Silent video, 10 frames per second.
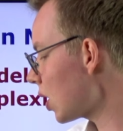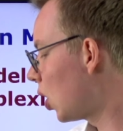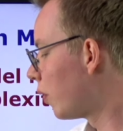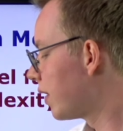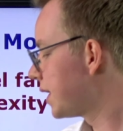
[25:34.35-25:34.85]

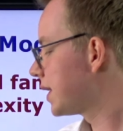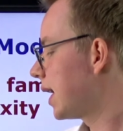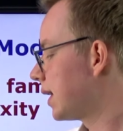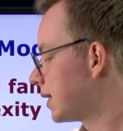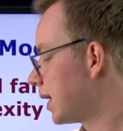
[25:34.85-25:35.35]
over this
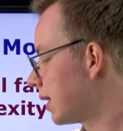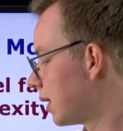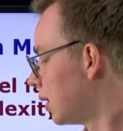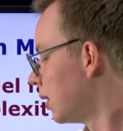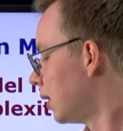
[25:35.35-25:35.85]
data set
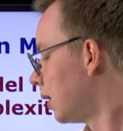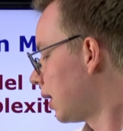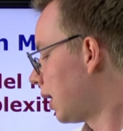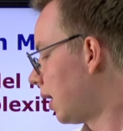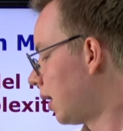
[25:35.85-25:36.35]

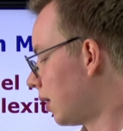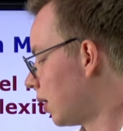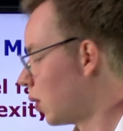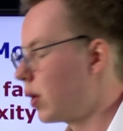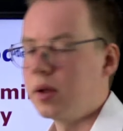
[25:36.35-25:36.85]

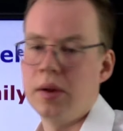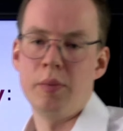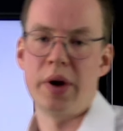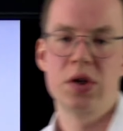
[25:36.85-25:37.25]
by